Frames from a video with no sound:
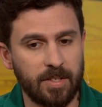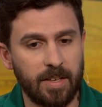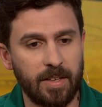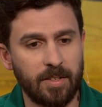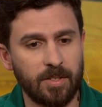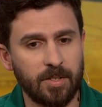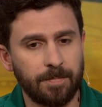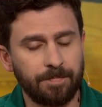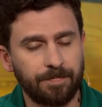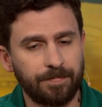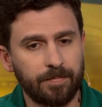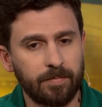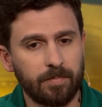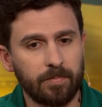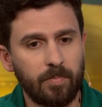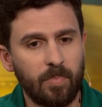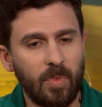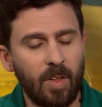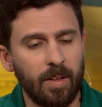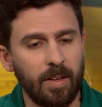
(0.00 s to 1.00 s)
States,
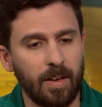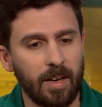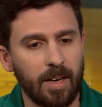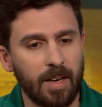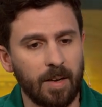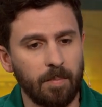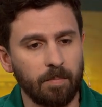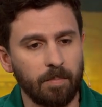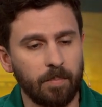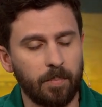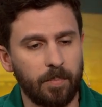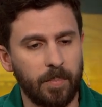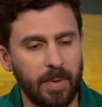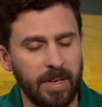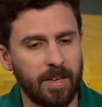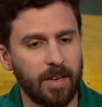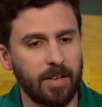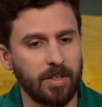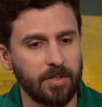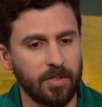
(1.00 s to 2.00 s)

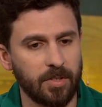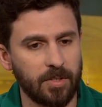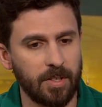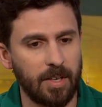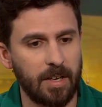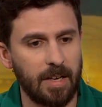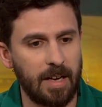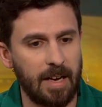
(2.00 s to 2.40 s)
because